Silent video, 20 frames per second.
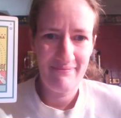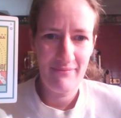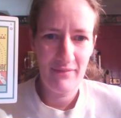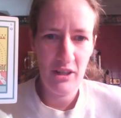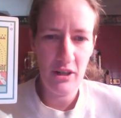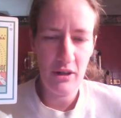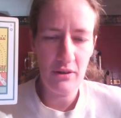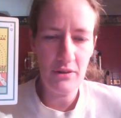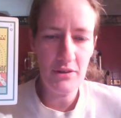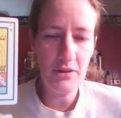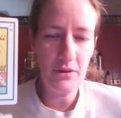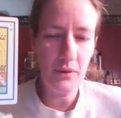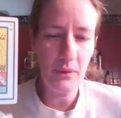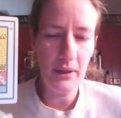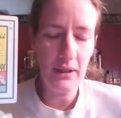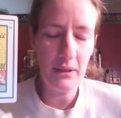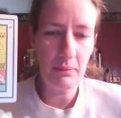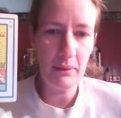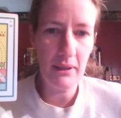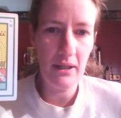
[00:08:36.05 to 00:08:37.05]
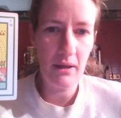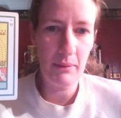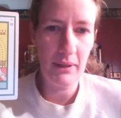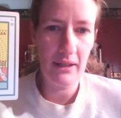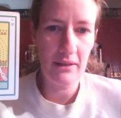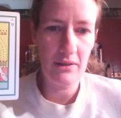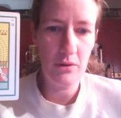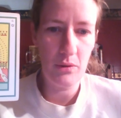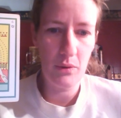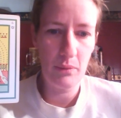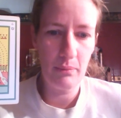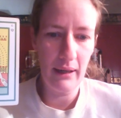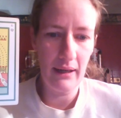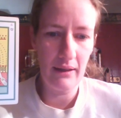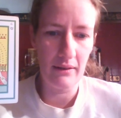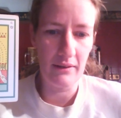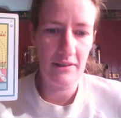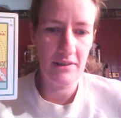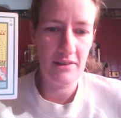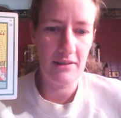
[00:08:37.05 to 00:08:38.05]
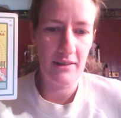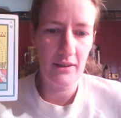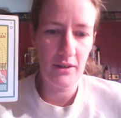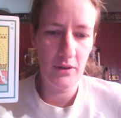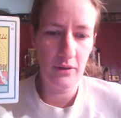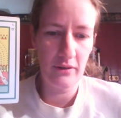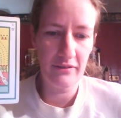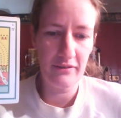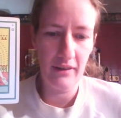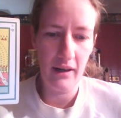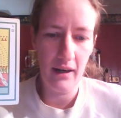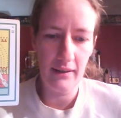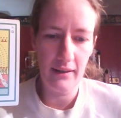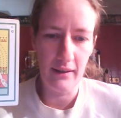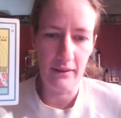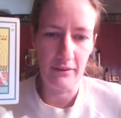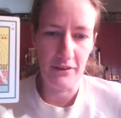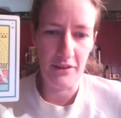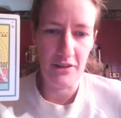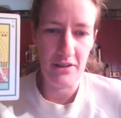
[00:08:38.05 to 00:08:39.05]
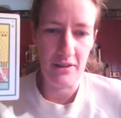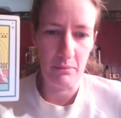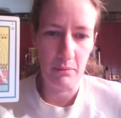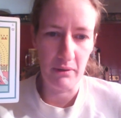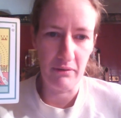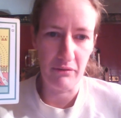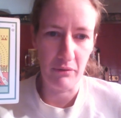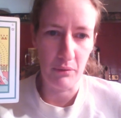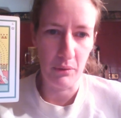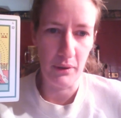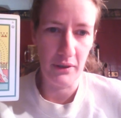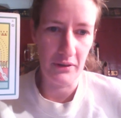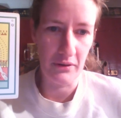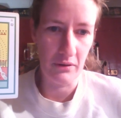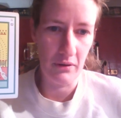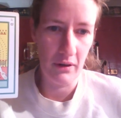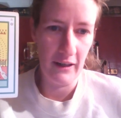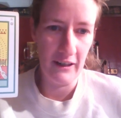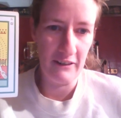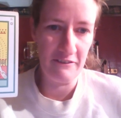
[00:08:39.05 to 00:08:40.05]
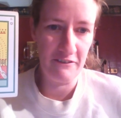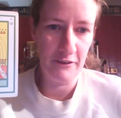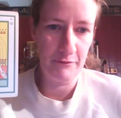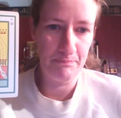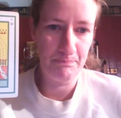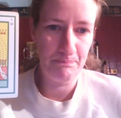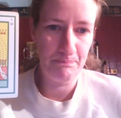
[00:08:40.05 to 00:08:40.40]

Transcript: You're also going to be coming into a balance that you've not ever seen before in your life.